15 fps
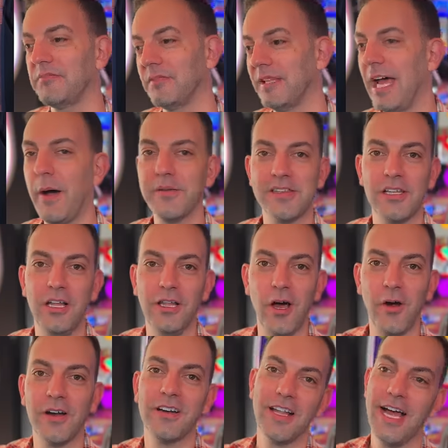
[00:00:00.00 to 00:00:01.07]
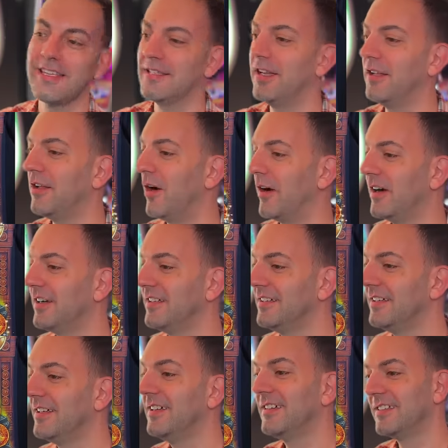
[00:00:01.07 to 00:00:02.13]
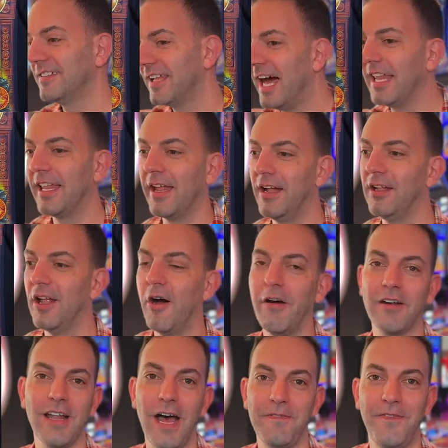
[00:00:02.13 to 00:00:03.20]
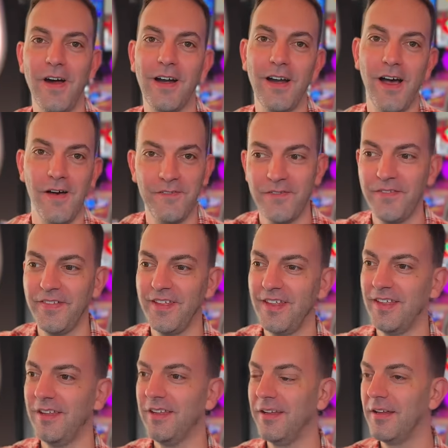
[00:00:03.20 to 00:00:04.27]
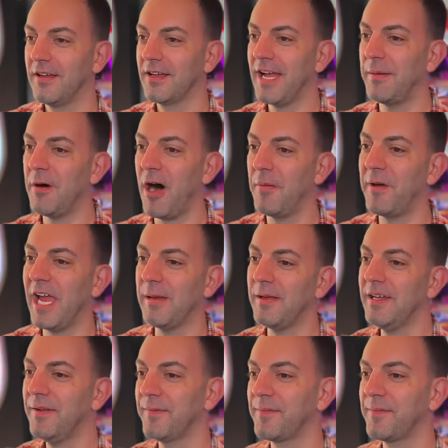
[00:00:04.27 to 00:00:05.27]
That one's a little lower. That's a little lower. A little lower. Not far off. Come on, baby.